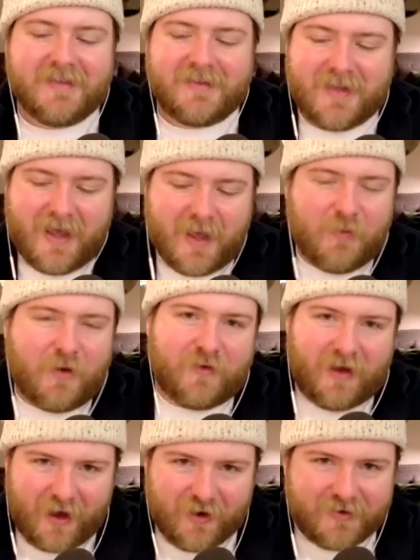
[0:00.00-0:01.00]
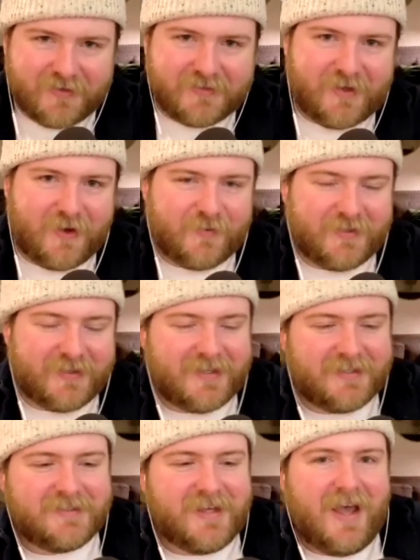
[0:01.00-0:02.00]
Today, my friend Aaron is on with
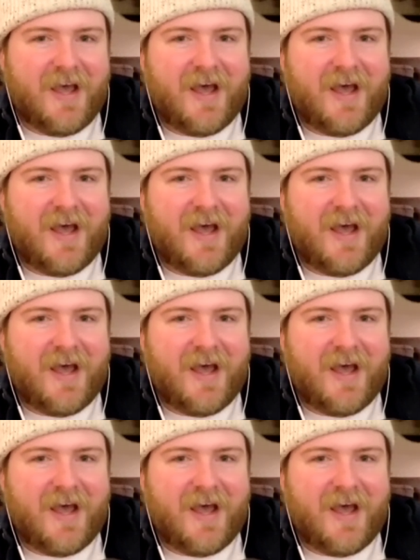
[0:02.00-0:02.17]
us.